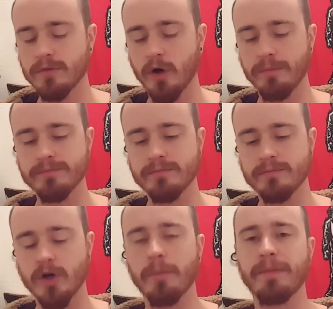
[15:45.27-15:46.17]
Nope,
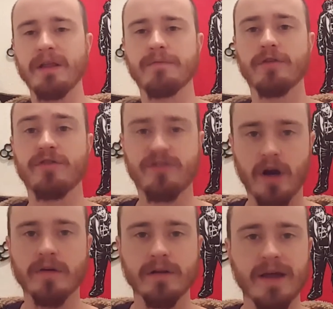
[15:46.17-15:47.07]
Bayley versus
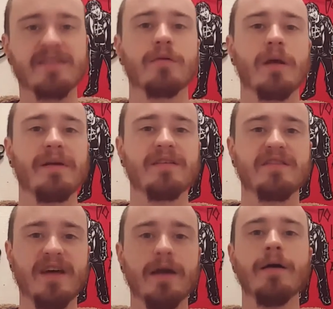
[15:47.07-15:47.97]
Charlotte. That's what I meant to
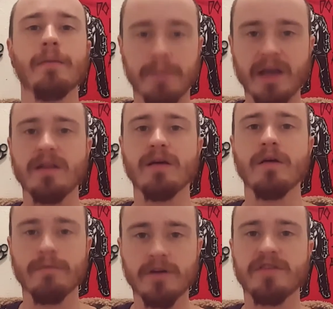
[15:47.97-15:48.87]
say.
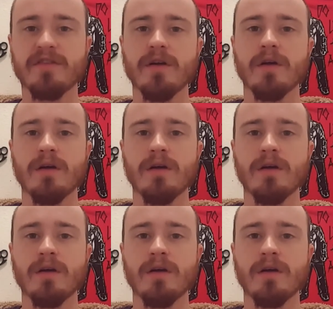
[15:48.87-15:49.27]
Bayley versus